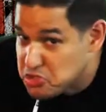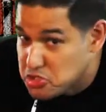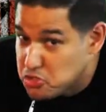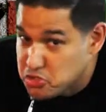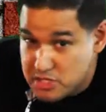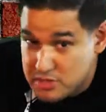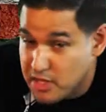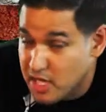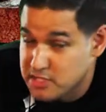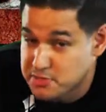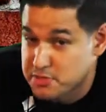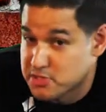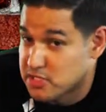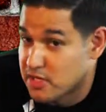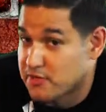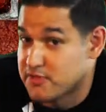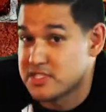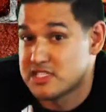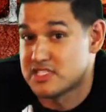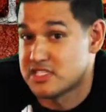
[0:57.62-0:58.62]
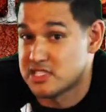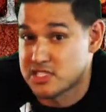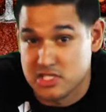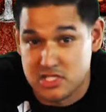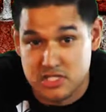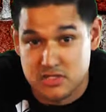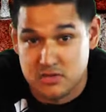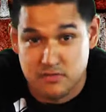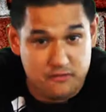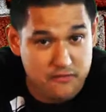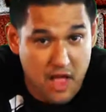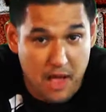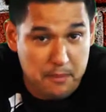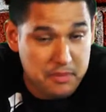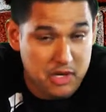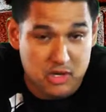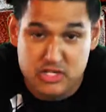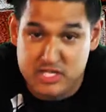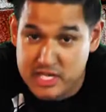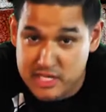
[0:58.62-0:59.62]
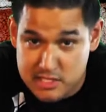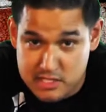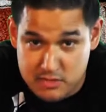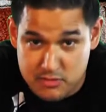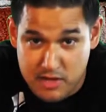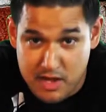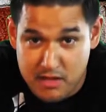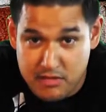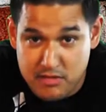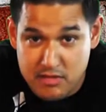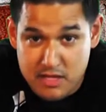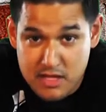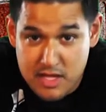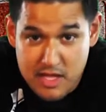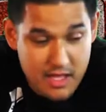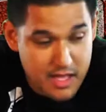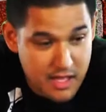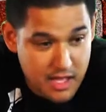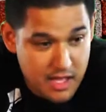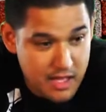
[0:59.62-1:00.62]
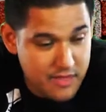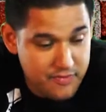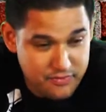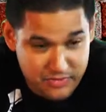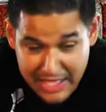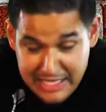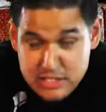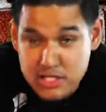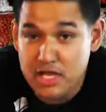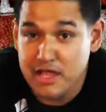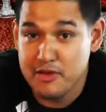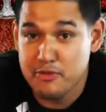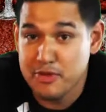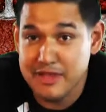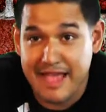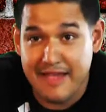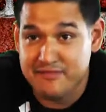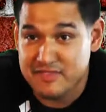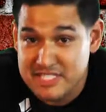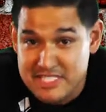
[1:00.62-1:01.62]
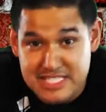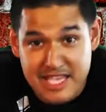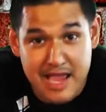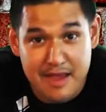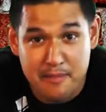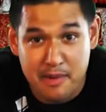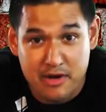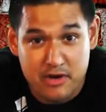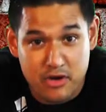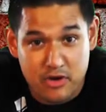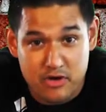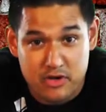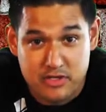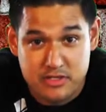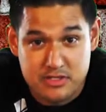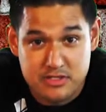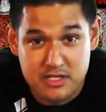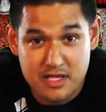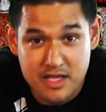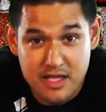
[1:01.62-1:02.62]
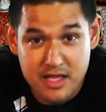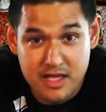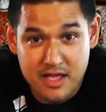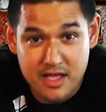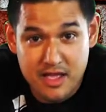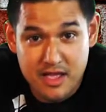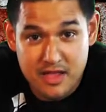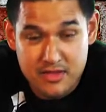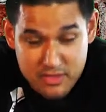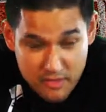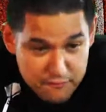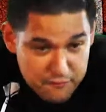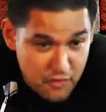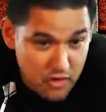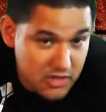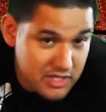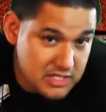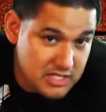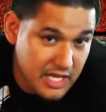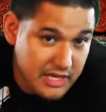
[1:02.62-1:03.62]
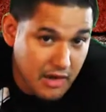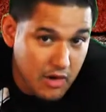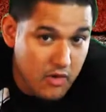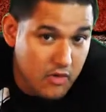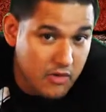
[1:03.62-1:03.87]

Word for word: do some customer service instead of just flopping your titties around. That's all I really have to say about Hooters. The food is like